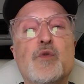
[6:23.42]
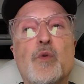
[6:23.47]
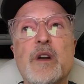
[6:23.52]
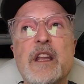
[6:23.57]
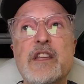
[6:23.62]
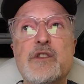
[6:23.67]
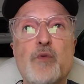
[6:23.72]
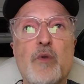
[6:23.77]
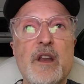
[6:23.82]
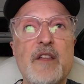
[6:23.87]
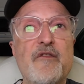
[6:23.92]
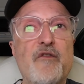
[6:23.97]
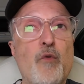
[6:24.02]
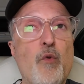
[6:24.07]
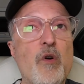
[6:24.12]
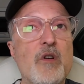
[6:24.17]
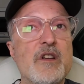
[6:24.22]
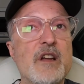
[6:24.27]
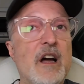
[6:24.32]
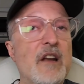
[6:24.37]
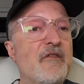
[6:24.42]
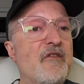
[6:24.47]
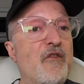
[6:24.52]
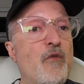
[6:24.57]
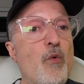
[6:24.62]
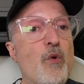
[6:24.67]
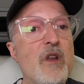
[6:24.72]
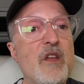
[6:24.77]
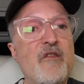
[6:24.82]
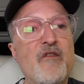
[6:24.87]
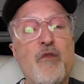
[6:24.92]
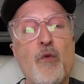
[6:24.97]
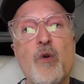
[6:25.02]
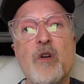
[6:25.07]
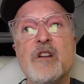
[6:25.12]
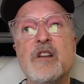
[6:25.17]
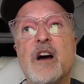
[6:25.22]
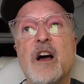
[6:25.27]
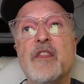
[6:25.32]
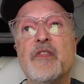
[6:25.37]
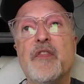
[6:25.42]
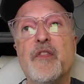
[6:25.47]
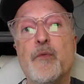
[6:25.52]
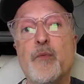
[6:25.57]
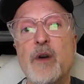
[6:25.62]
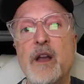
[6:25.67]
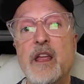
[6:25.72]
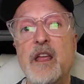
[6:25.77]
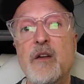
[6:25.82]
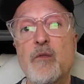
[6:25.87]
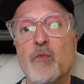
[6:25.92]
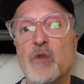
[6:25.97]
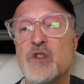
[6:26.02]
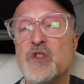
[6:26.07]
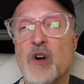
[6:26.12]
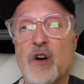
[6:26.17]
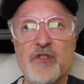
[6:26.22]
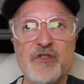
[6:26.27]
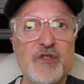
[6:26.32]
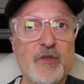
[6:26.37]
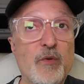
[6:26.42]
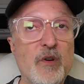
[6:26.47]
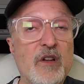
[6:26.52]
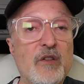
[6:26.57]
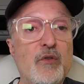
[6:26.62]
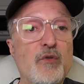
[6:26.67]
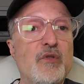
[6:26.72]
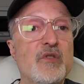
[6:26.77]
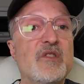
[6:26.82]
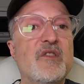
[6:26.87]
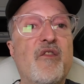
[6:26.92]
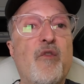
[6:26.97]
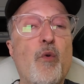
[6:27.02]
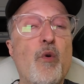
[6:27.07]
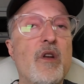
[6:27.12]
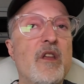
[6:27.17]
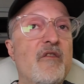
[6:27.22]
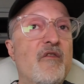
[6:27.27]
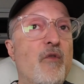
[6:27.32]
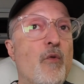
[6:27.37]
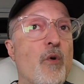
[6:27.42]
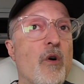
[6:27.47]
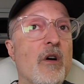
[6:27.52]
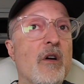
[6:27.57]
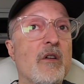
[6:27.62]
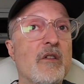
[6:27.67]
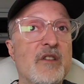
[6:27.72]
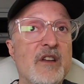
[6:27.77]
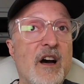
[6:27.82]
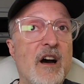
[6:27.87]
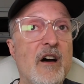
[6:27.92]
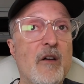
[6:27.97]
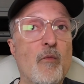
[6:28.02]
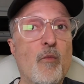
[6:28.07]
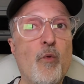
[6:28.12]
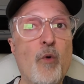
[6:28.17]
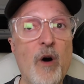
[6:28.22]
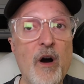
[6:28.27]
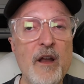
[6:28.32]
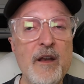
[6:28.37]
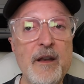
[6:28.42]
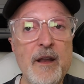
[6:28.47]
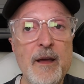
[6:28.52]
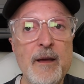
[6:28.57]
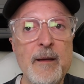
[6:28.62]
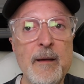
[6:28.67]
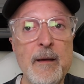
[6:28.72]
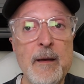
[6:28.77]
2024.44.3, which also includes 44.1.